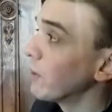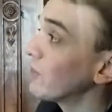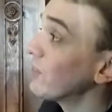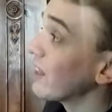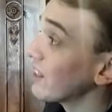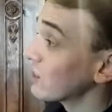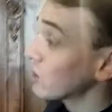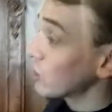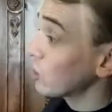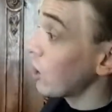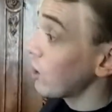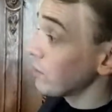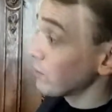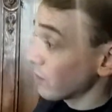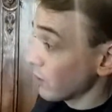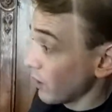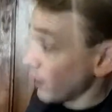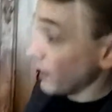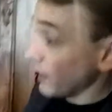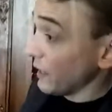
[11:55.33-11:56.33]
But that
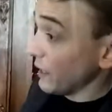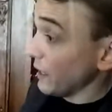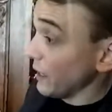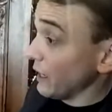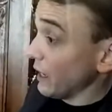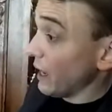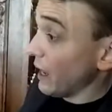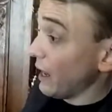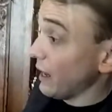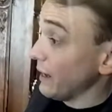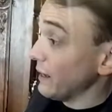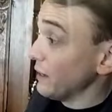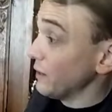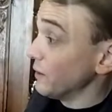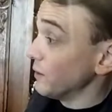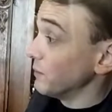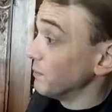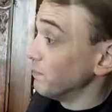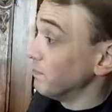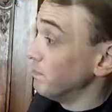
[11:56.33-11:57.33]
comes in
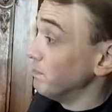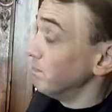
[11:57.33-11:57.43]
a